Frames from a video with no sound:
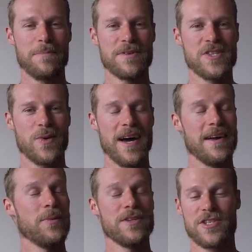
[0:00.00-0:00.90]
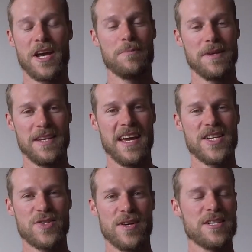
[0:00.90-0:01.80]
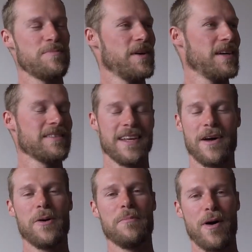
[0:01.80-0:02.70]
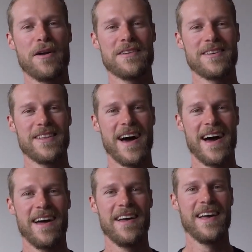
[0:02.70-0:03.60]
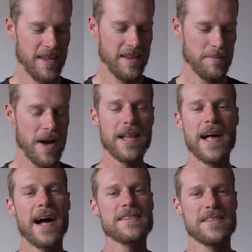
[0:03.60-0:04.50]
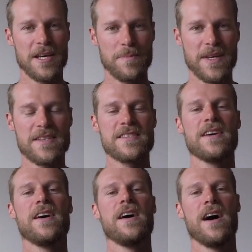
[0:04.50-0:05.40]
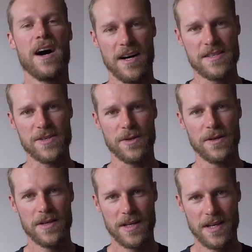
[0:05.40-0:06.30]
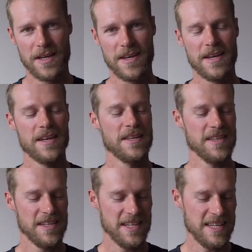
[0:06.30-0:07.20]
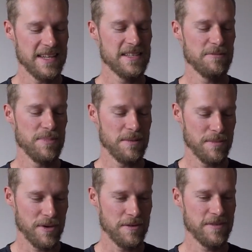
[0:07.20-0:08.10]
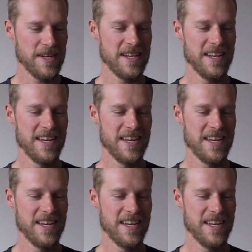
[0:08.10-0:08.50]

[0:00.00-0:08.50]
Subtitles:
a sweat, which can be dangerous, but you know, monitor that. My last tip is hustle. You need to be moving.